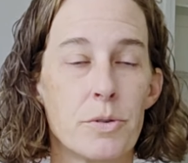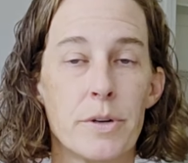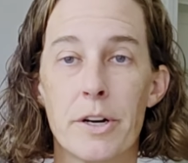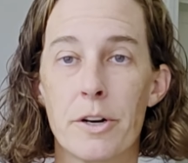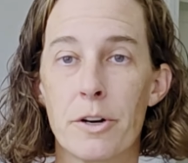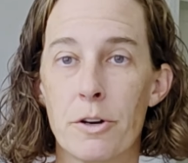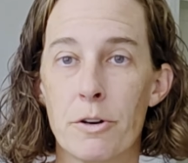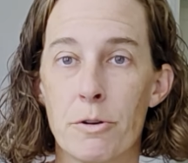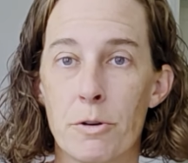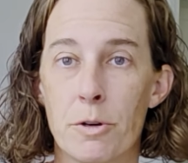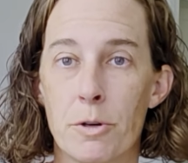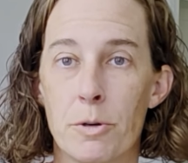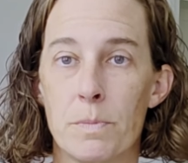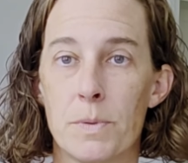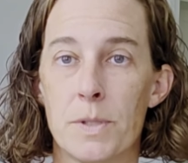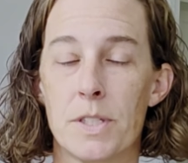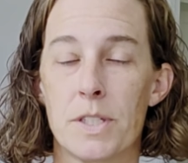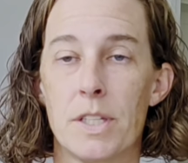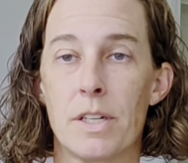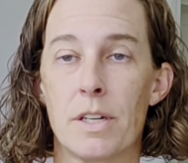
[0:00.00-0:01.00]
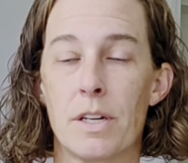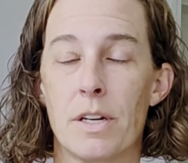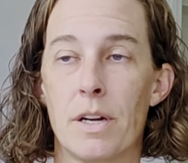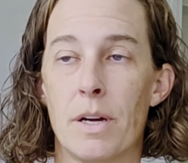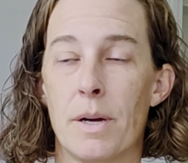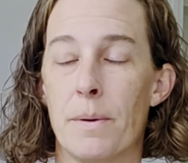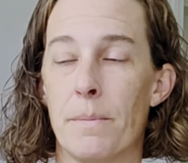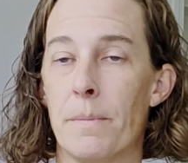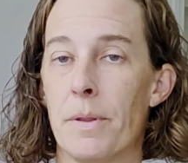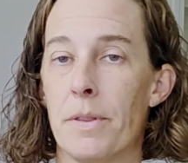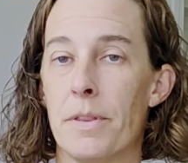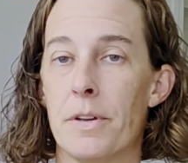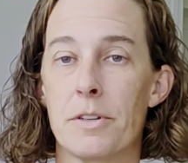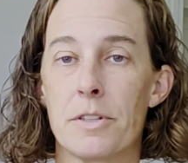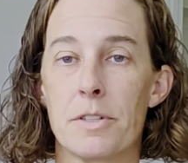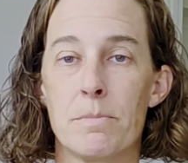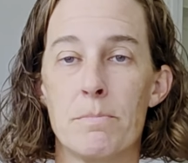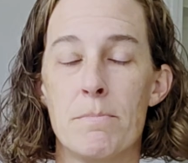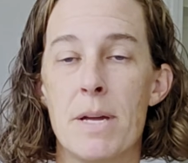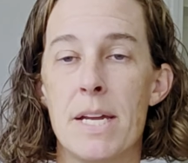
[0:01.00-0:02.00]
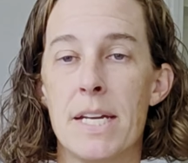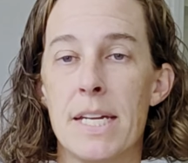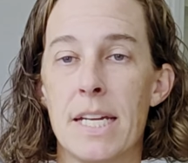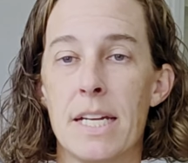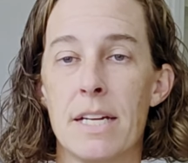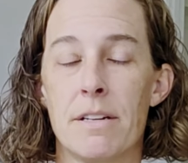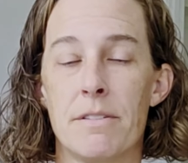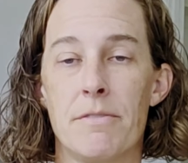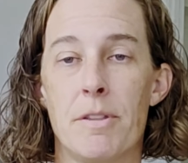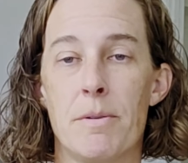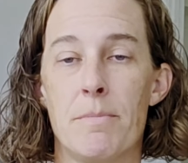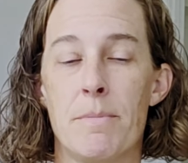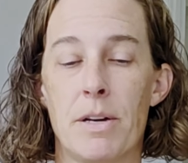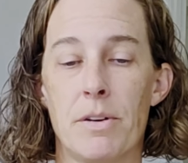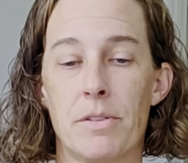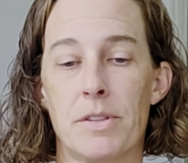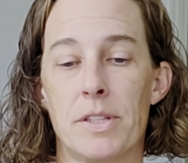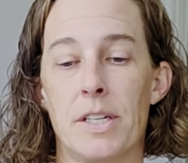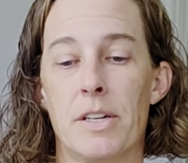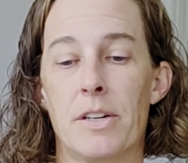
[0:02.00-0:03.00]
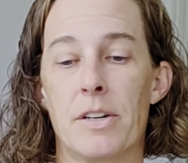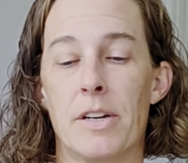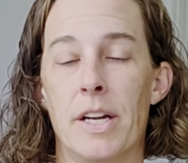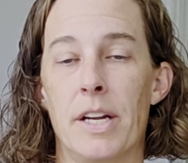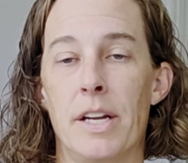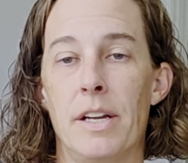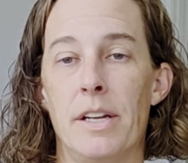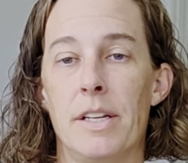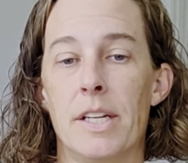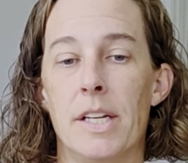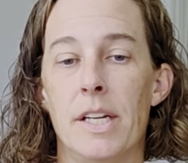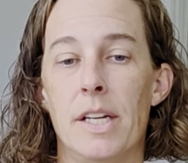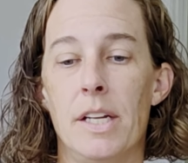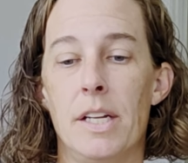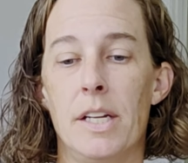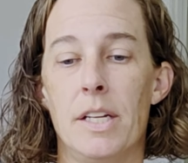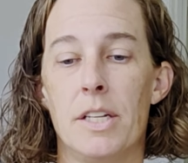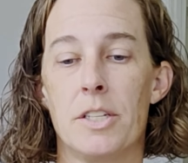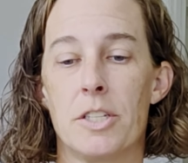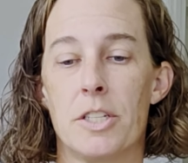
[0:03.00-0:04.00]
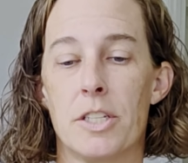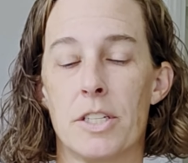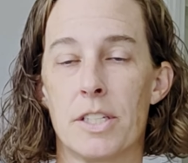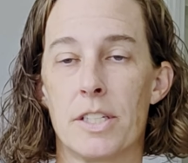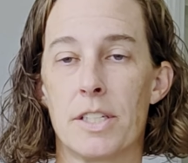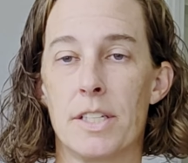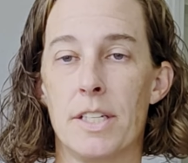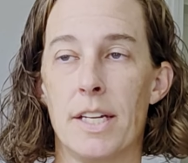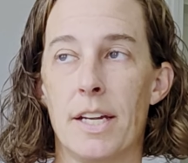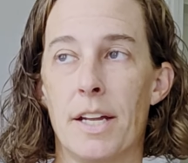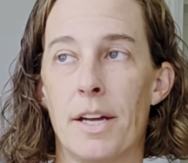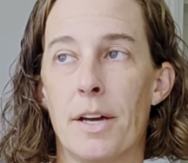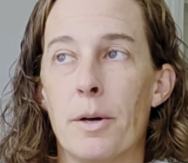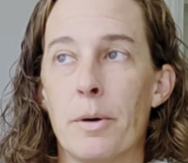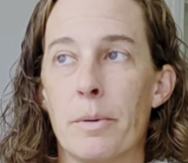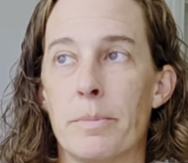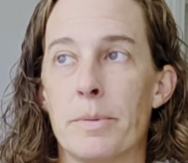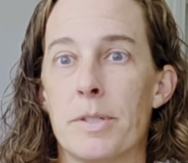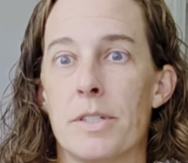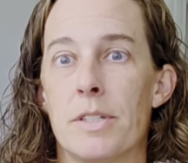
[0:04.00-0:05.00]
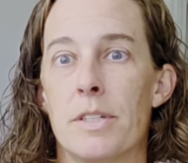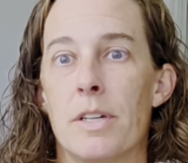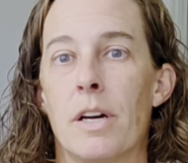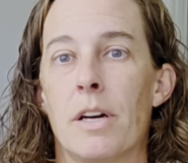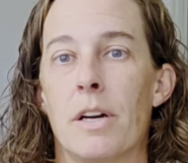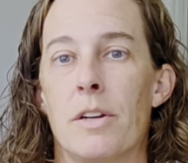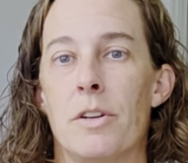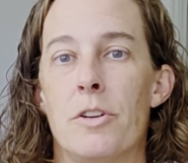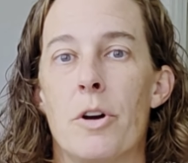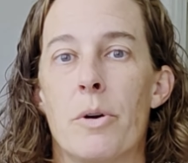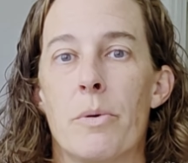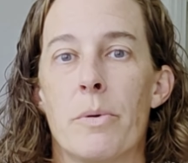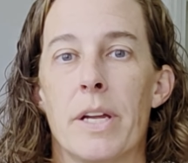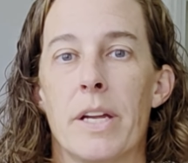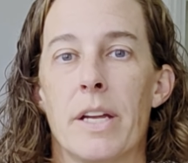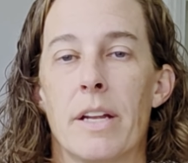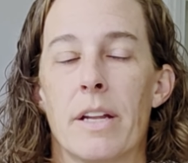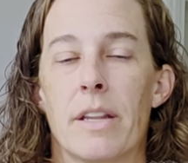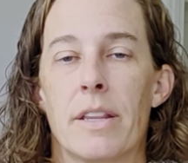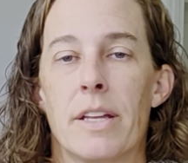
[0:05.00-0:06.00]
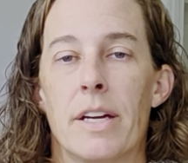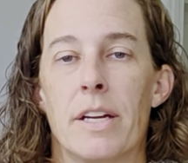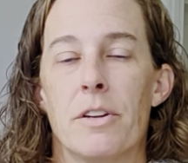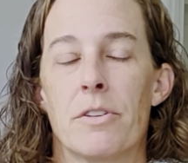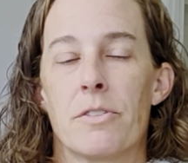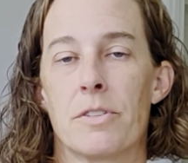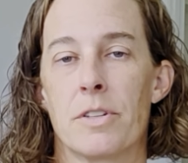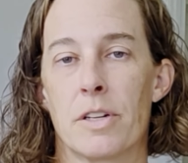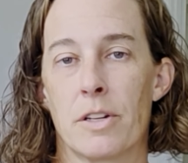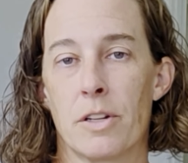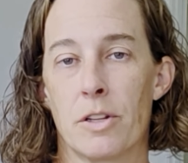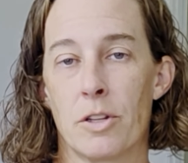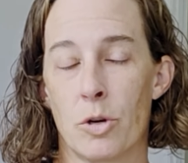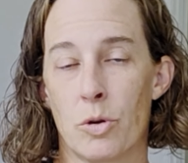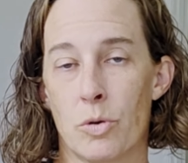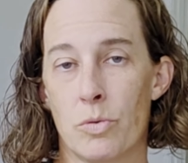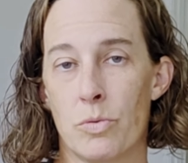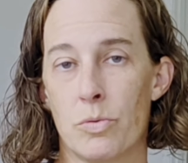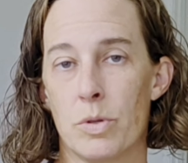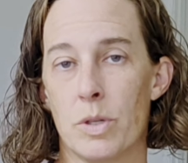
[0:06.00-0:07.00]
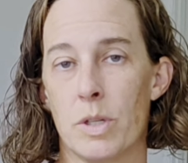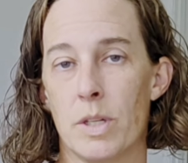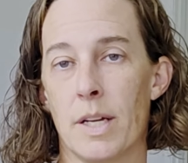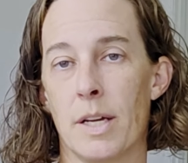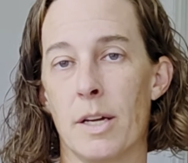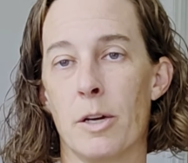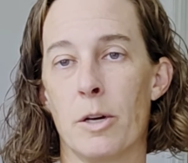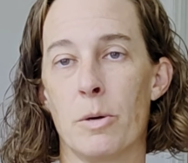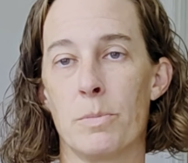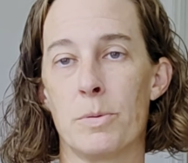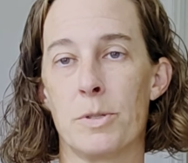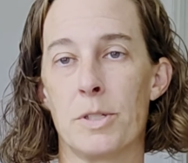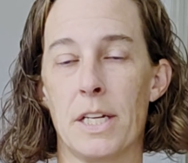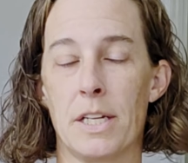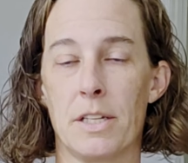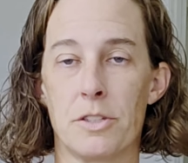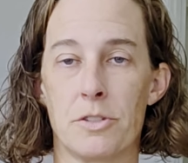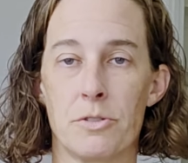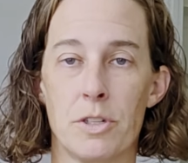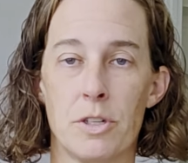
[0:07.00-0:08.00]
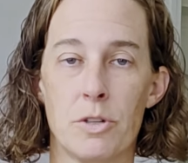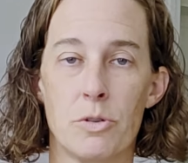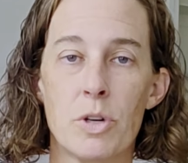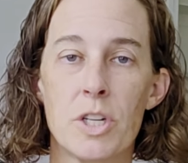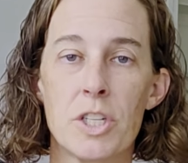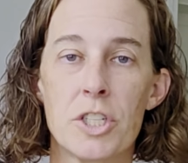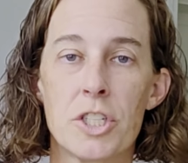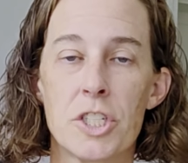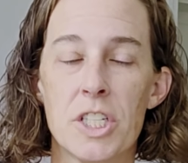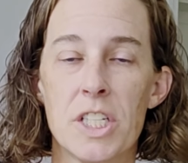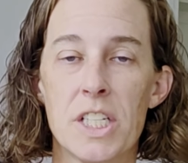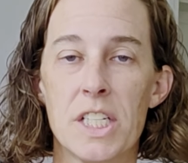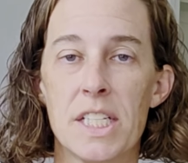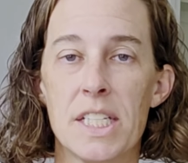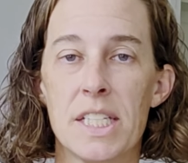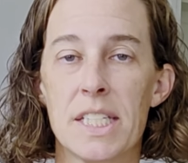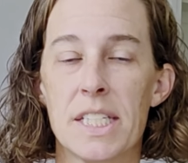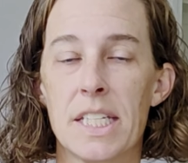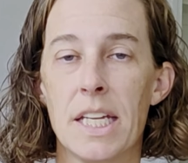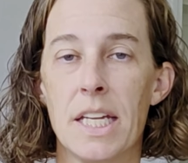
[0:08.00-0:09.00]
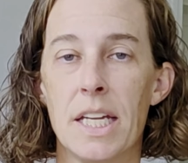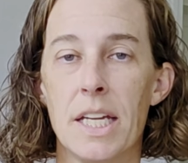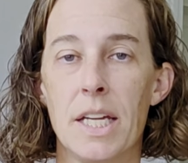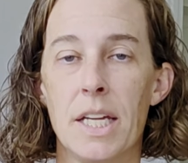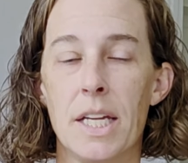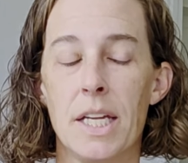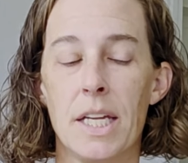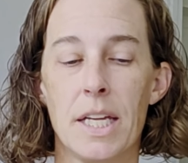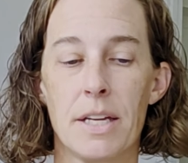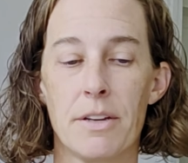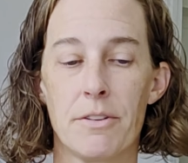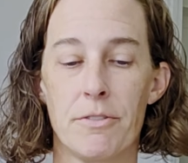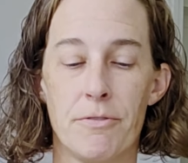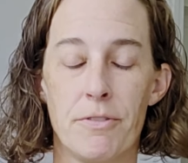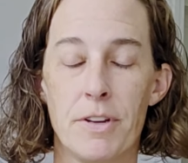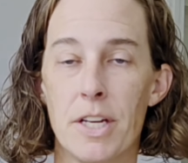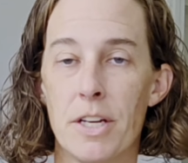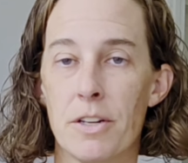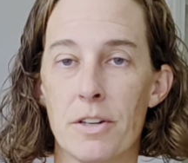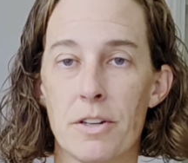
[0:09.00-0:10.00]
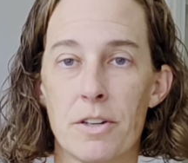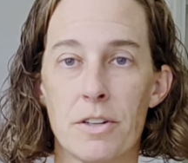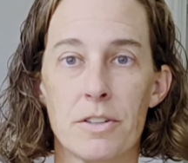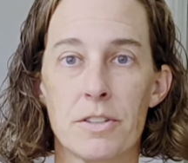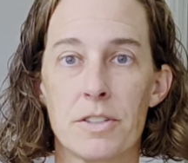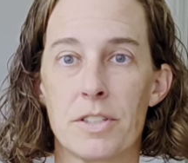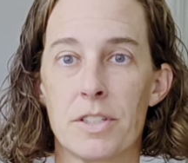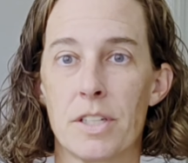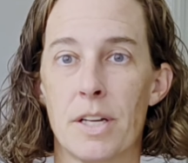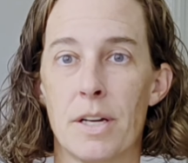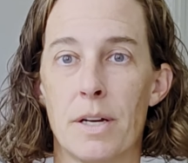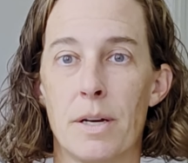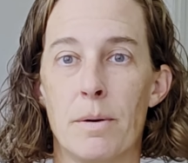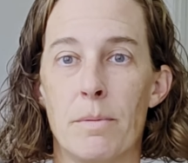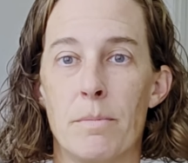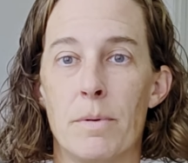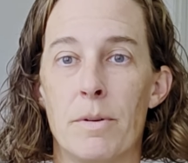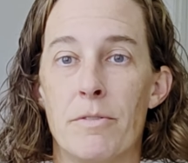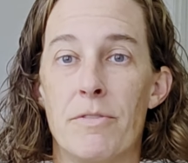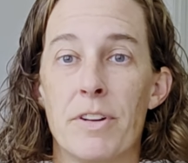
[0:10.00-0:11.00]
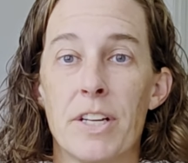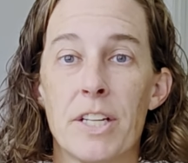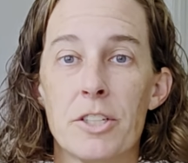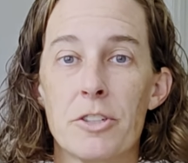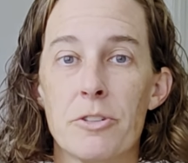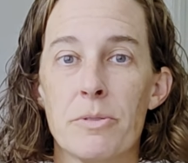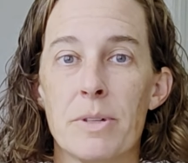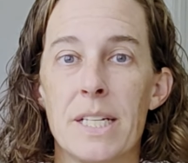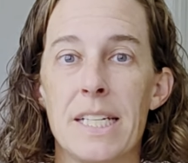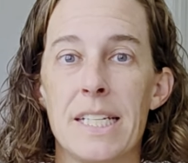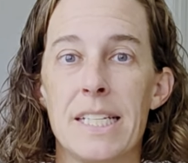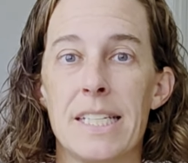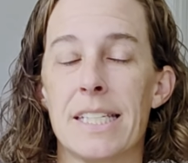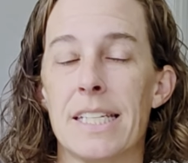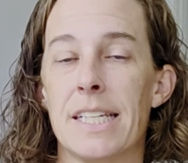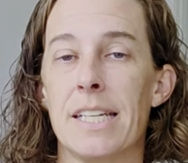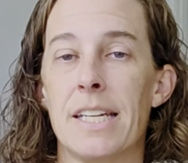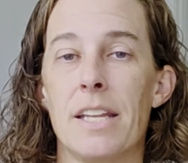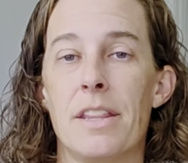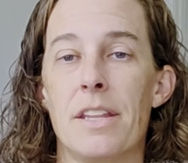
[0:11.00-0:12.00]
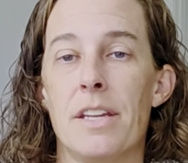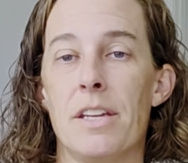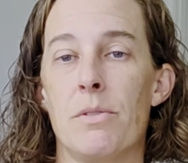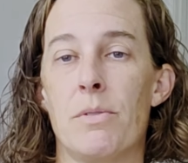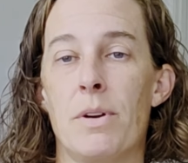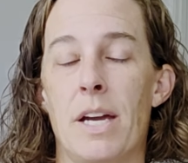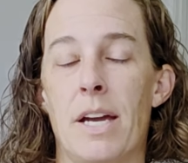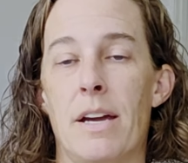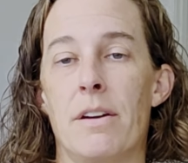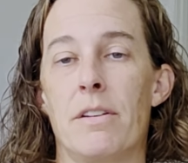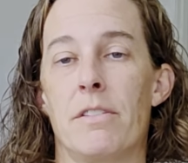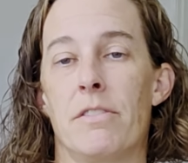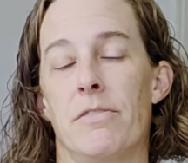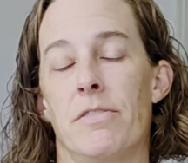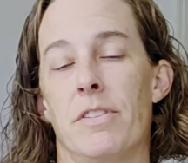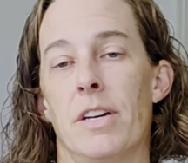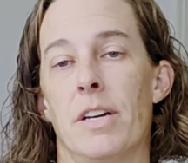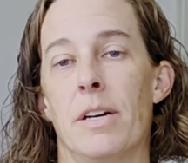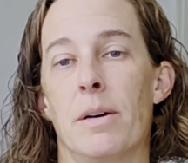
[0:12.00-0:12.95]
Twitter groups. There's many of them out there, and just it helps not knowing that you're not alone. It helps answering questions, fears, victories, anything you have.